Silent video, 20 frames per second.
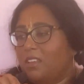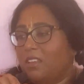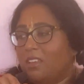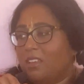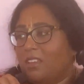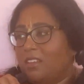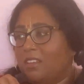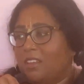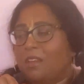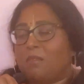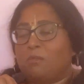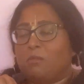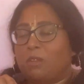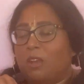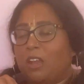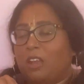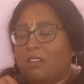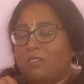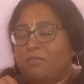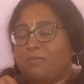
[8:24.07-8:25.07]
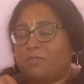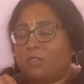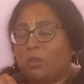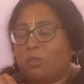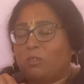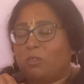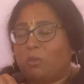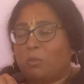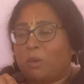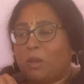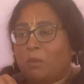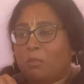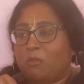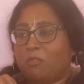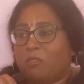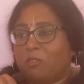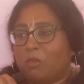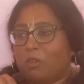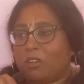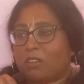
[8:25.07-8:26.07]
and I'm I've told you about it
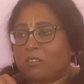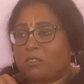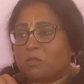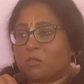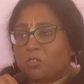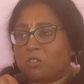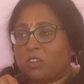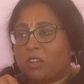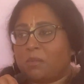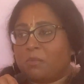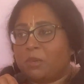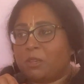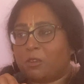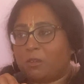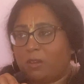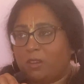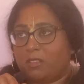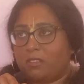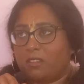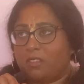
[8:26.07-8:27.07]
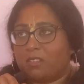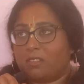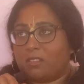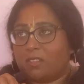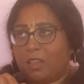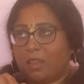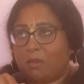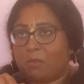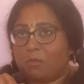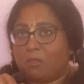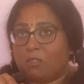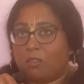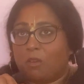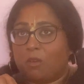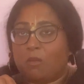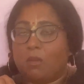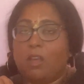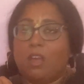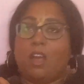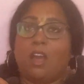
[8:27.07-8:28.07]
before because it was driving me crazy at the time.
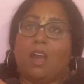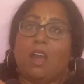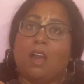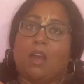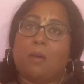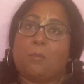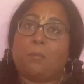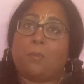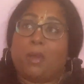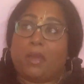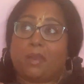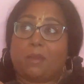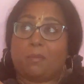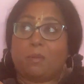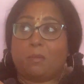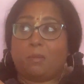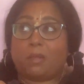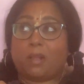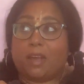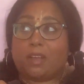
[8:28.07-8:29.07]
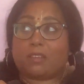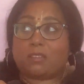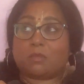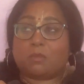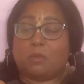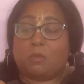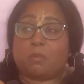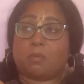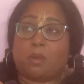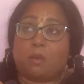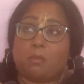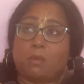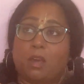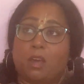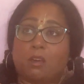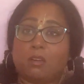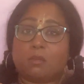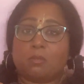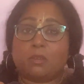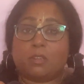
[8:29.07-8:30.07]
So many people ask me, Prima,
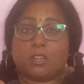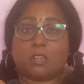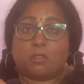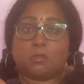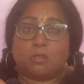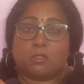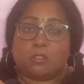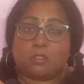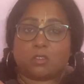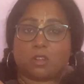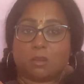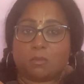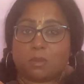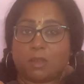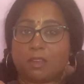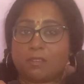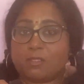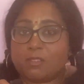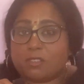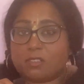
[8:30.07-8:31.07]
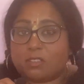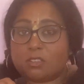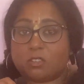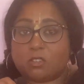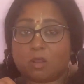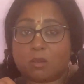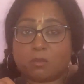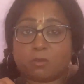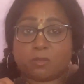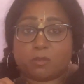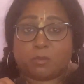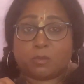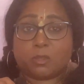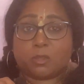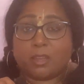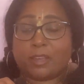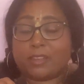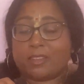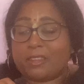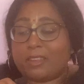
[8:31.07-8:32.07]
how come you're not doing a drama? I haven't seen a drama from you
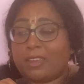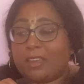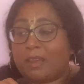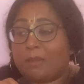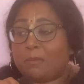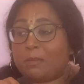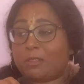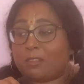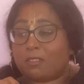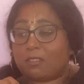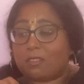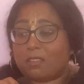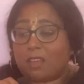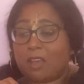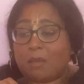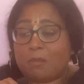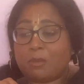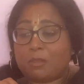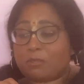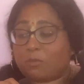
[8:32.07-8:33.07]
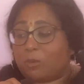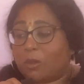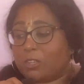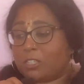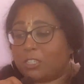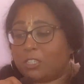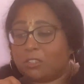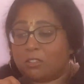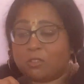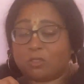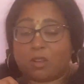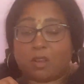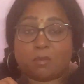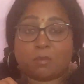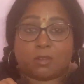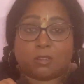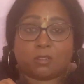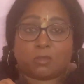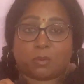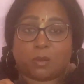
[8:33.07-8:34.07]
lately. I miss I miss watching your
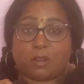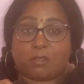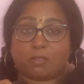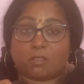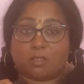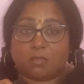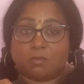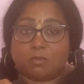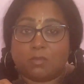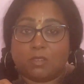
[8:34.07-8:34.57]
dramas, whatever.